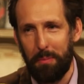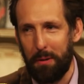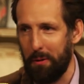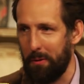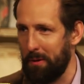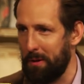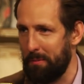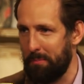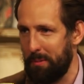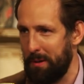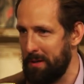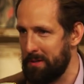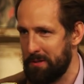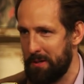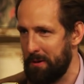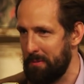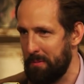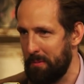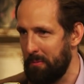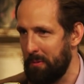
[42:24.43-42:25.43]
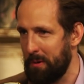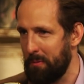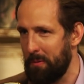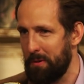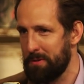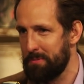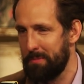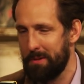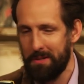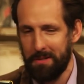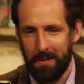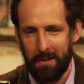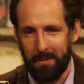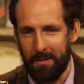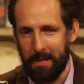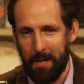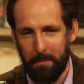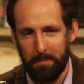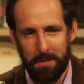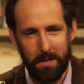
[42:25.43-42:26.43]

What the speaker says: period piece. I don't remember what it was, but like